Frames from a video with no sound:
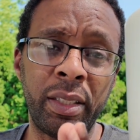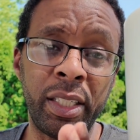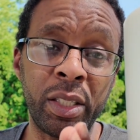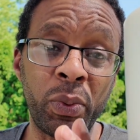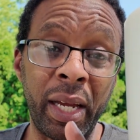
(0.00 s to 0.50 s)

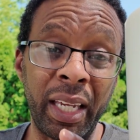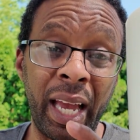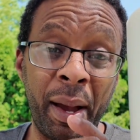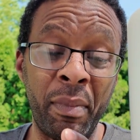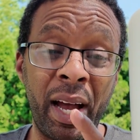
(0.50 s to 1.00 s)
this is why
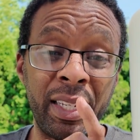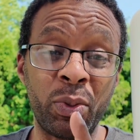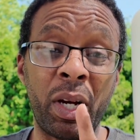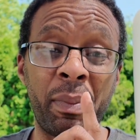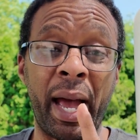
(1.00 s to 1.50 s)
I'm
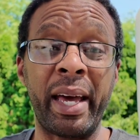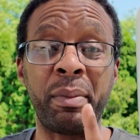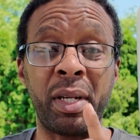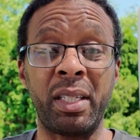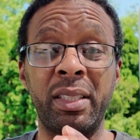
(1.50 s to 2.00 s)

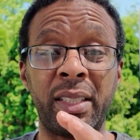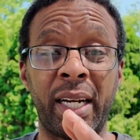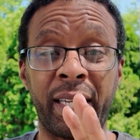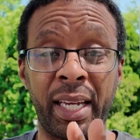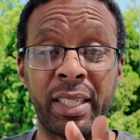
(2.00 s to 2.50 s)
adamantly
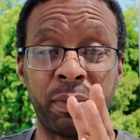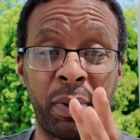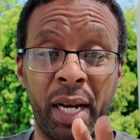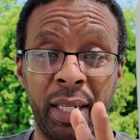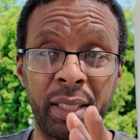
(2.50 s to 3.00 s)
against
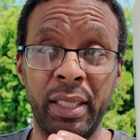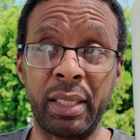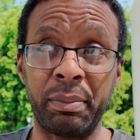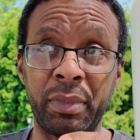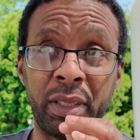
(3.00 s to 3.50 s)
buying
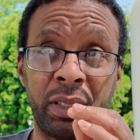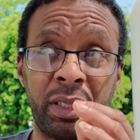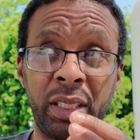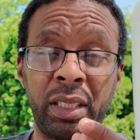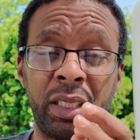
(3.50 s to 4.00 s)

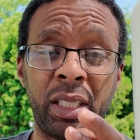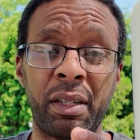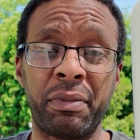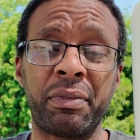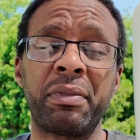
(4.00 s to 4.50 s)

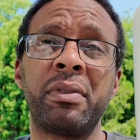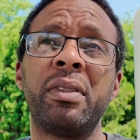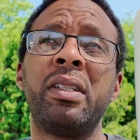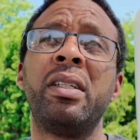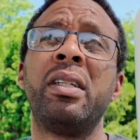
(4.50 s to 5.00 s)
DTF
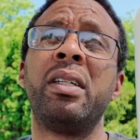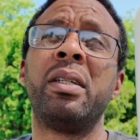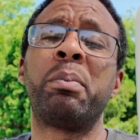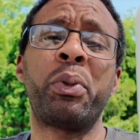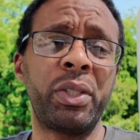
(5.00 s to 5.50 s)

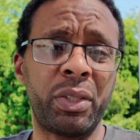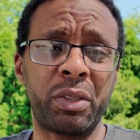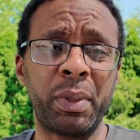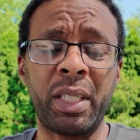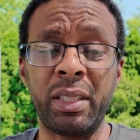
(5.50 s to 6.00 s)

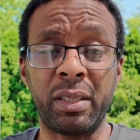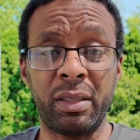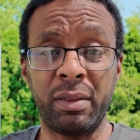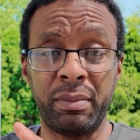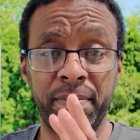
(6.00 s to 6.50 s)
printers, because